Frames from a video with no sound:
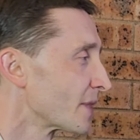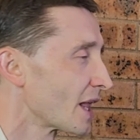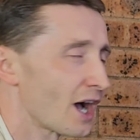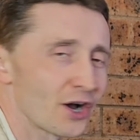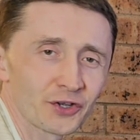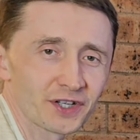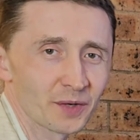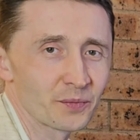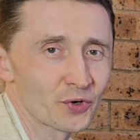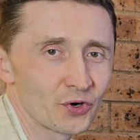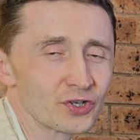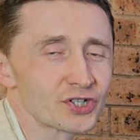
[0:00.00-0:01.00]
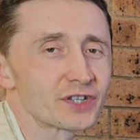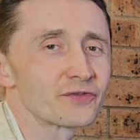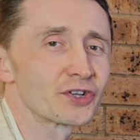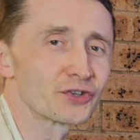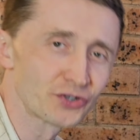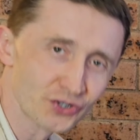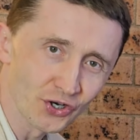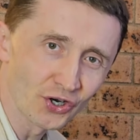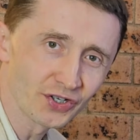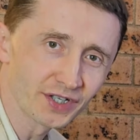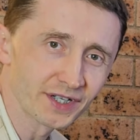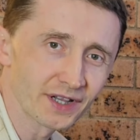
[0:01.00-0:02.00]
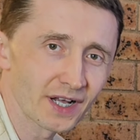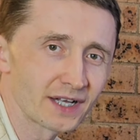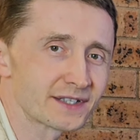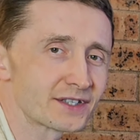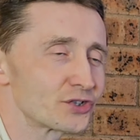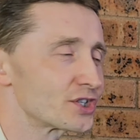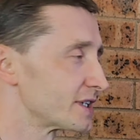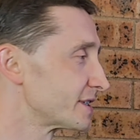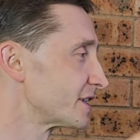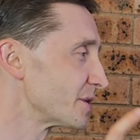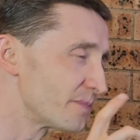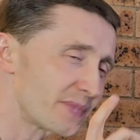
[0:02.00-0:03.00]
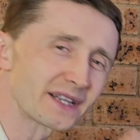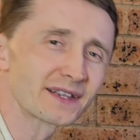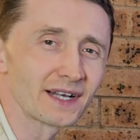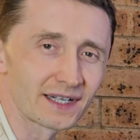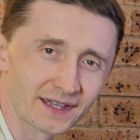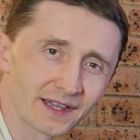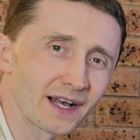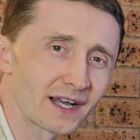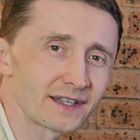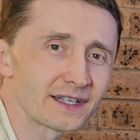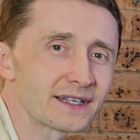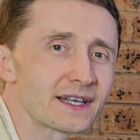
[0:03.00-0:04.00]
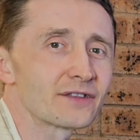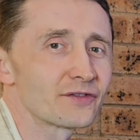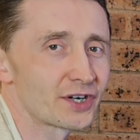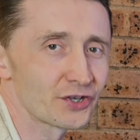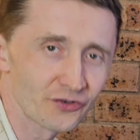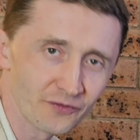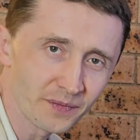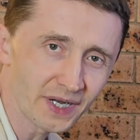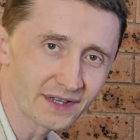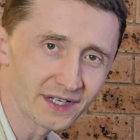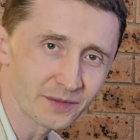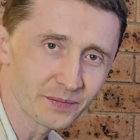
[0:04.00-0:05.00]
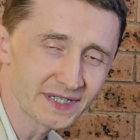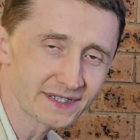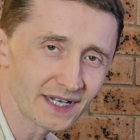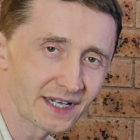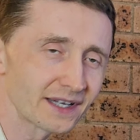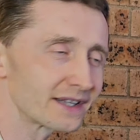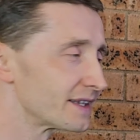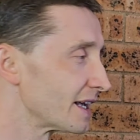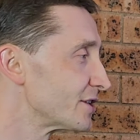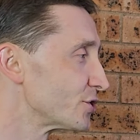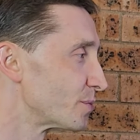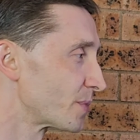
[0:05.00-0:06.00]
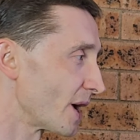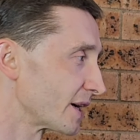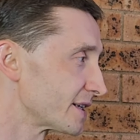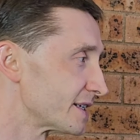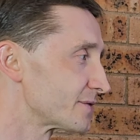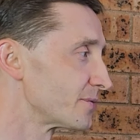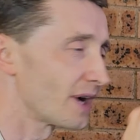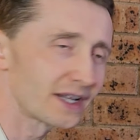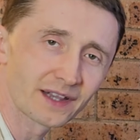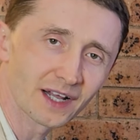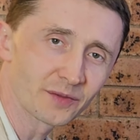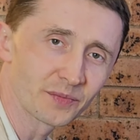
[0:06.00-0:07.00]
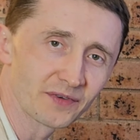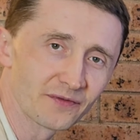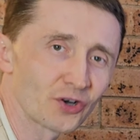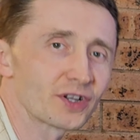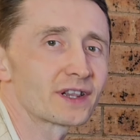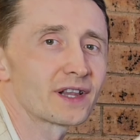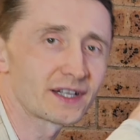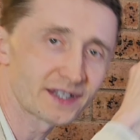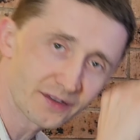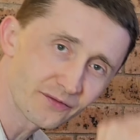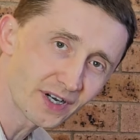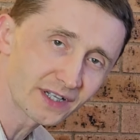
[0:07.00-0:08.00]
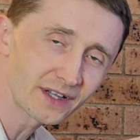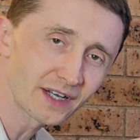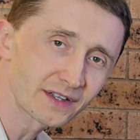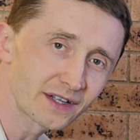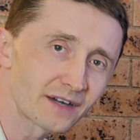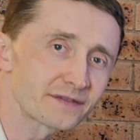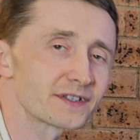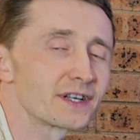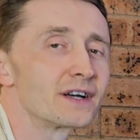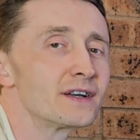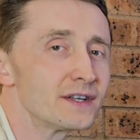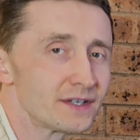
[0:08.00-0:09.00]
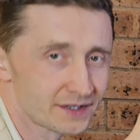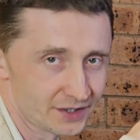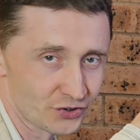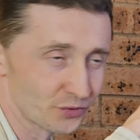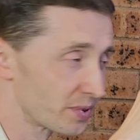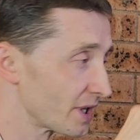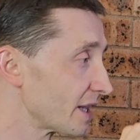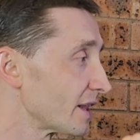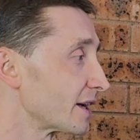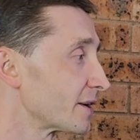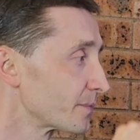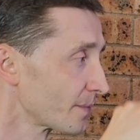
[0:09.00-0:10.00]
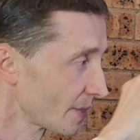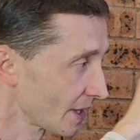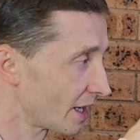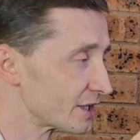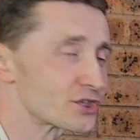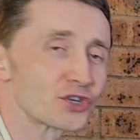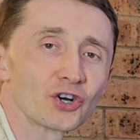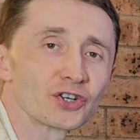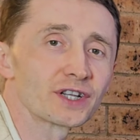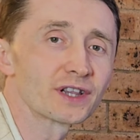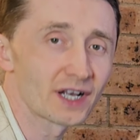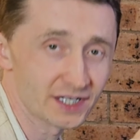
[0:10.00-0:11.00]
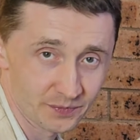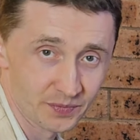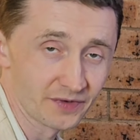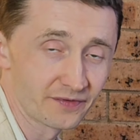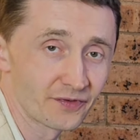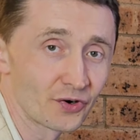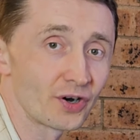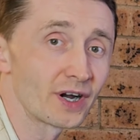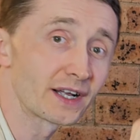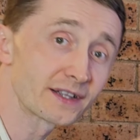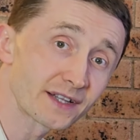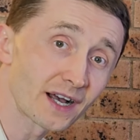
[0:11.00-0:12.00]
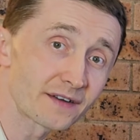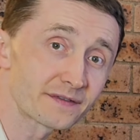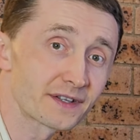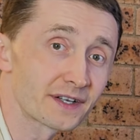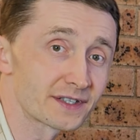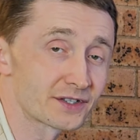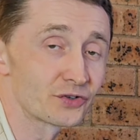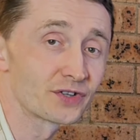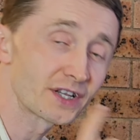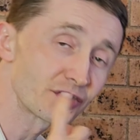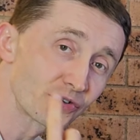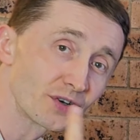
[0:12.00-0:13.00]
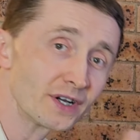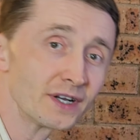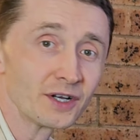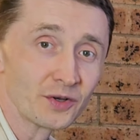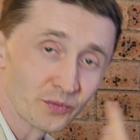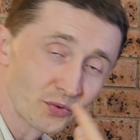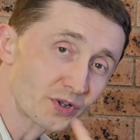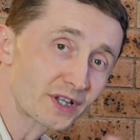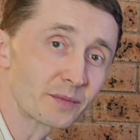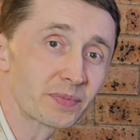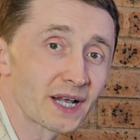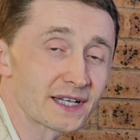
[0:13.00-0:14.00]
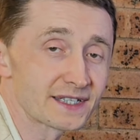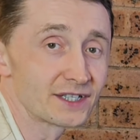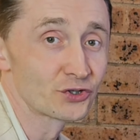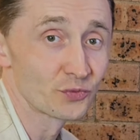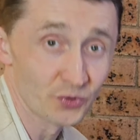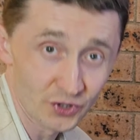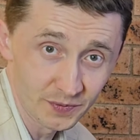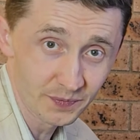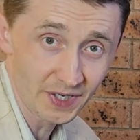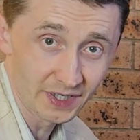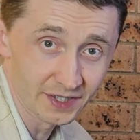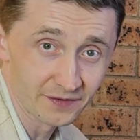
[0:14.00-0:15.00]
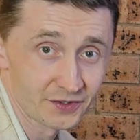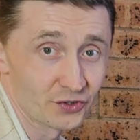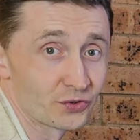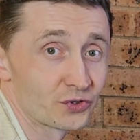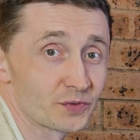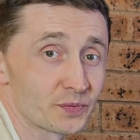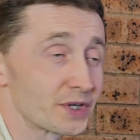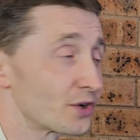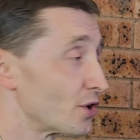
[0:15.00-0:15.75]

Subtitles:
how you can approach it when you join in the lines, you just repeat that line again where you've made that mistake, and then you practice one line before that line and one line after. So you play like adjoining lines before and after, so then you put the place into perspective, so to speak,